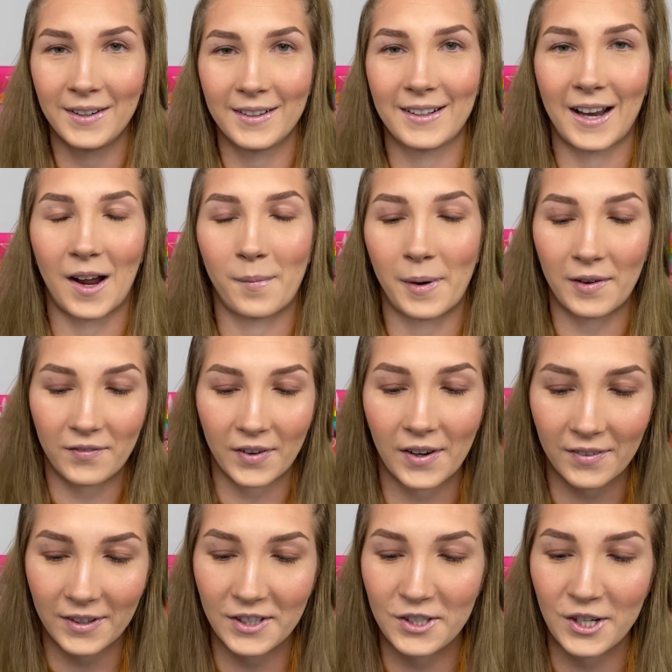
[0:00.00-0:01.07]
Now my
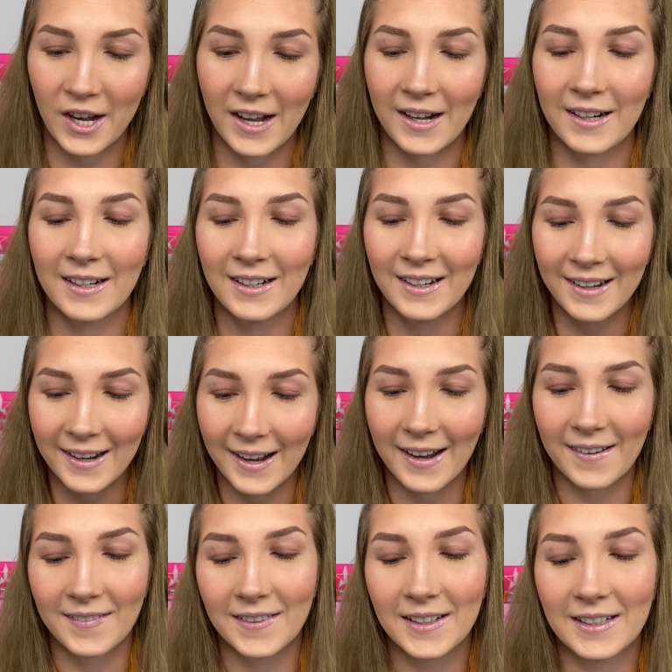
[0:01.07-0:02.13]
favorite shade
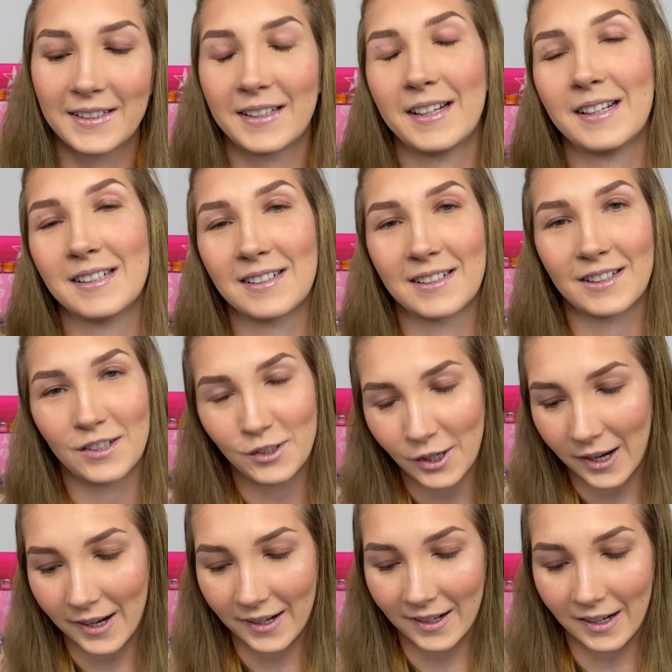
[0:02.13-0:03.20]
in this is the
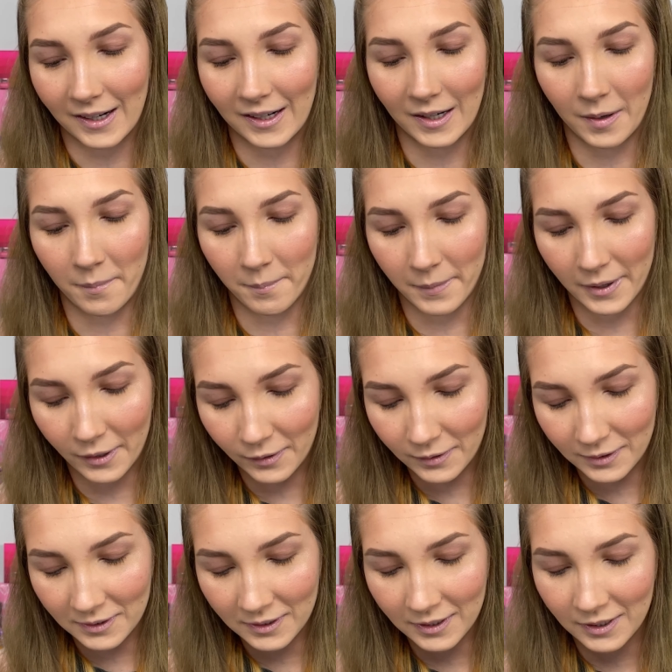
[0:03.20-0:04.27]
shade in the
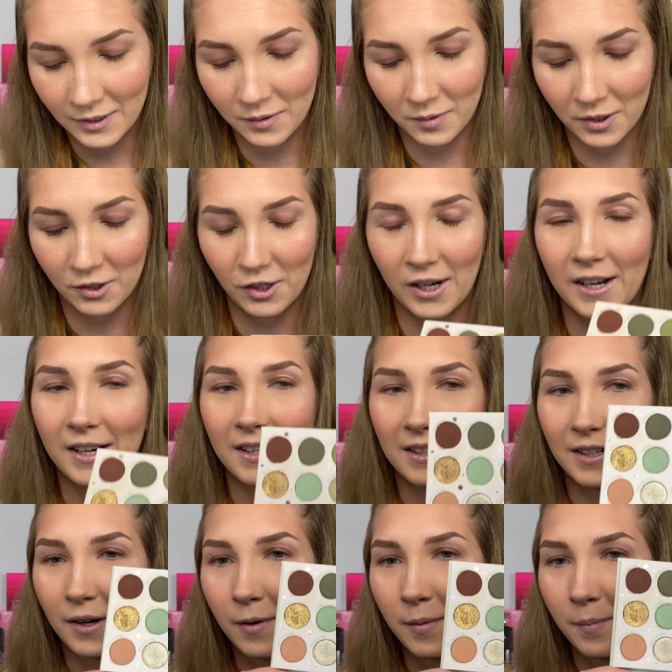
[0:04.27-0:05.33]
middle, which
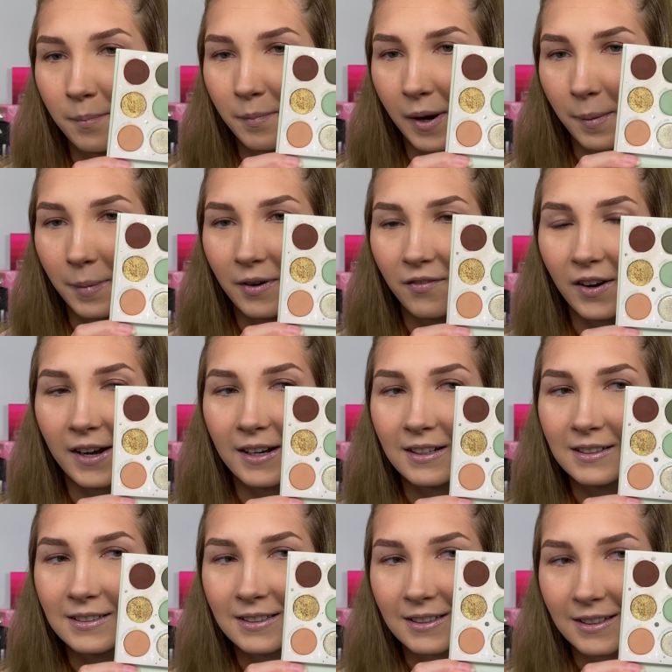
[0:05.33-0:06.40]
is
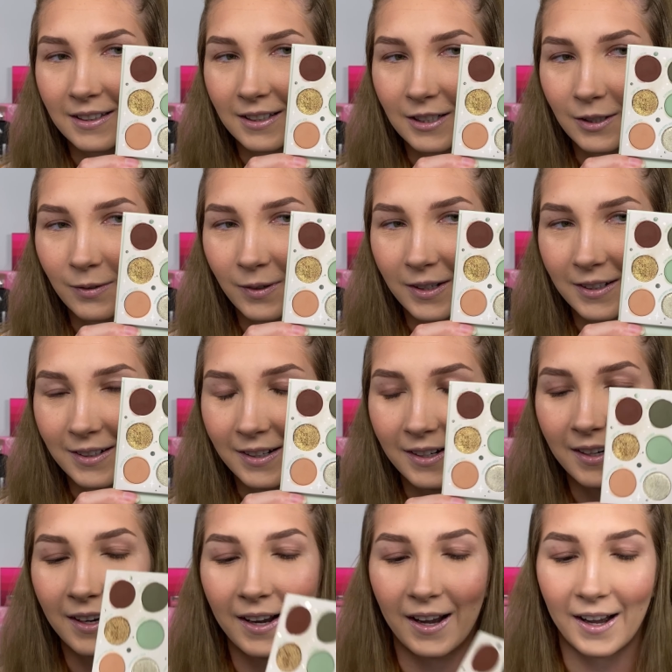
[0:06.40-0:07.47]
Babyface, this one,
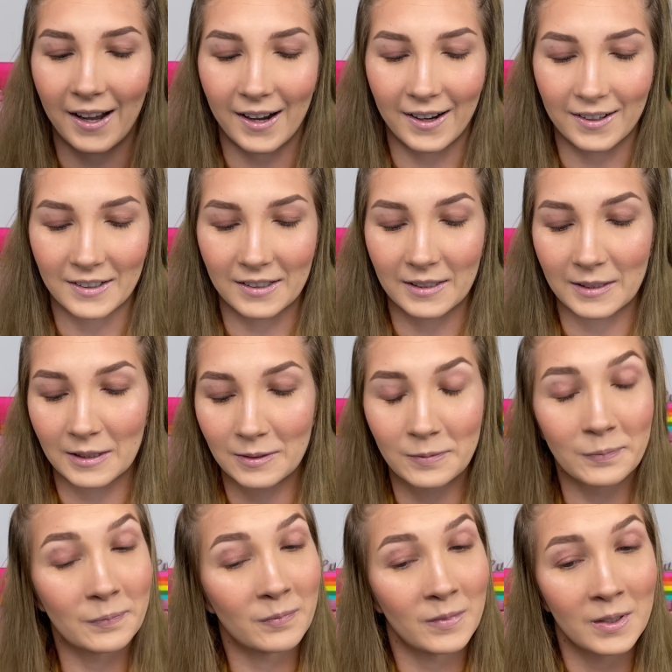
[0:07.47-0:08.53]
and
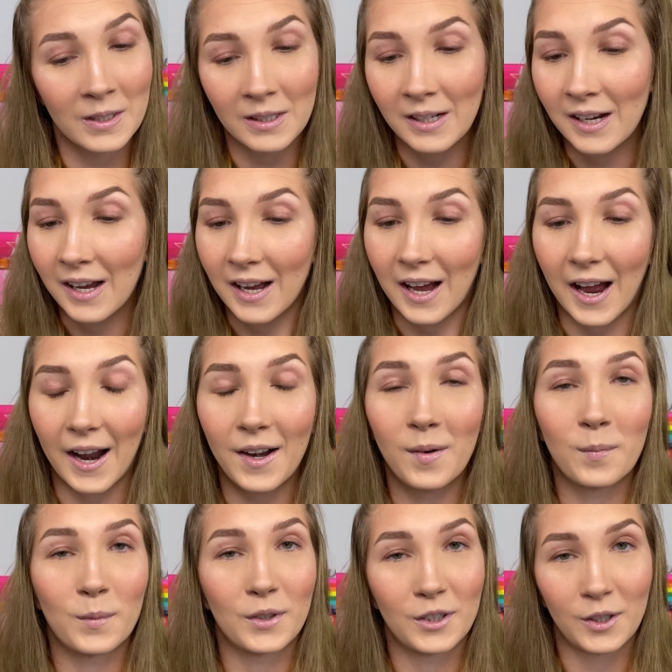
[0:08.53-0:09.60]
I
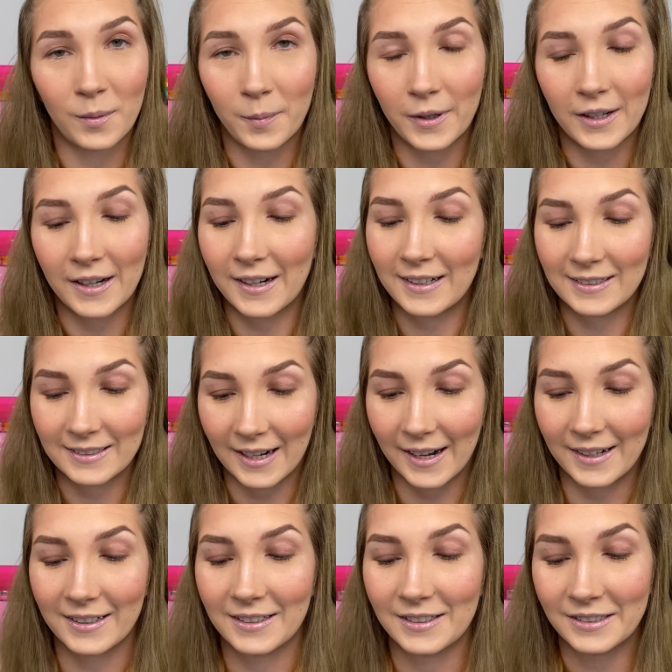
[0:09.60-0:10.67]
am super
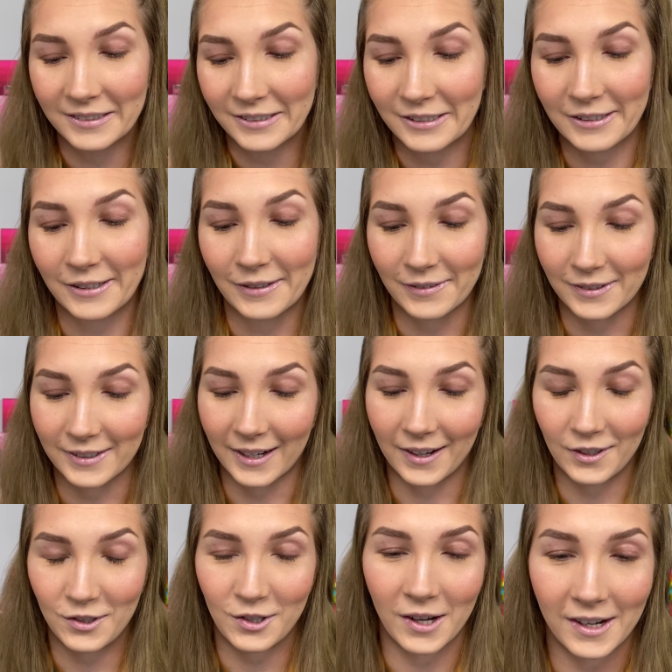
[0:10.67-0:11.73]
excited to use
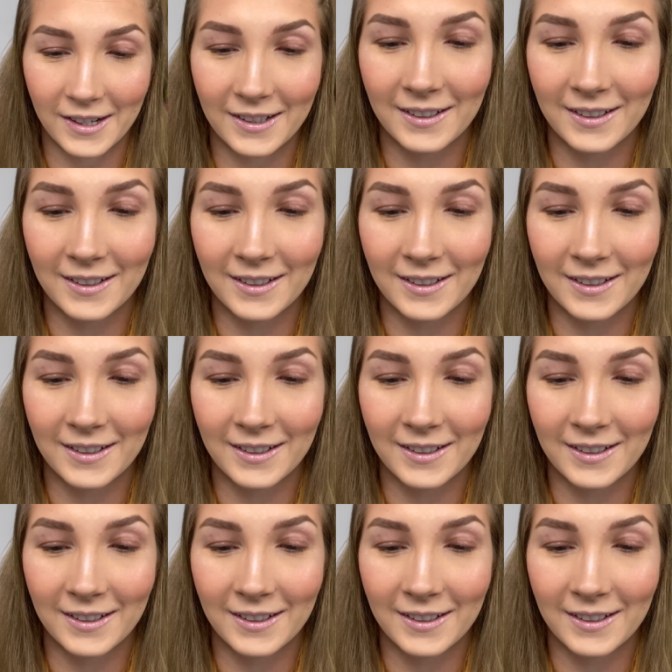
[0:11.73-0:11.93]
that shade.